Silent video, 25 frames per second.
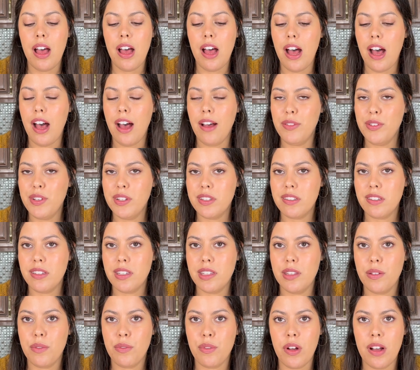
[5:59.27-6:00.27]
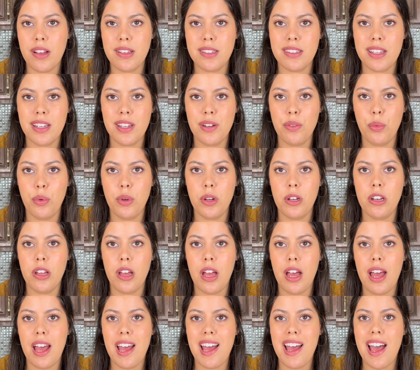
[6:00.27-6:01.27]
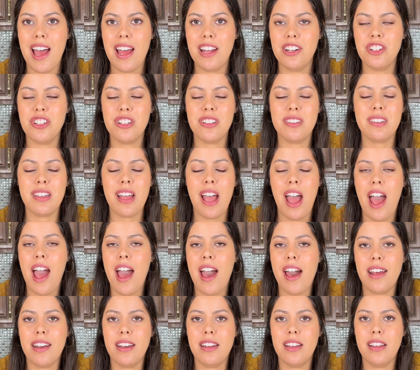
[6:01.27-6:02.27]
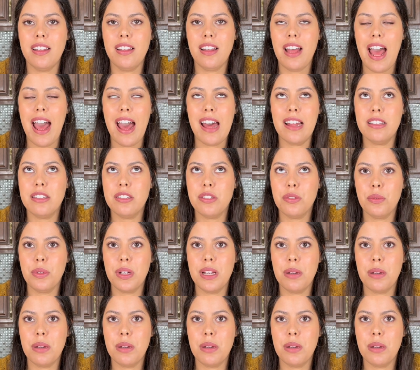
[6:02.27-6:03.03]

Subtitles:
Obviously the frosting would just add to it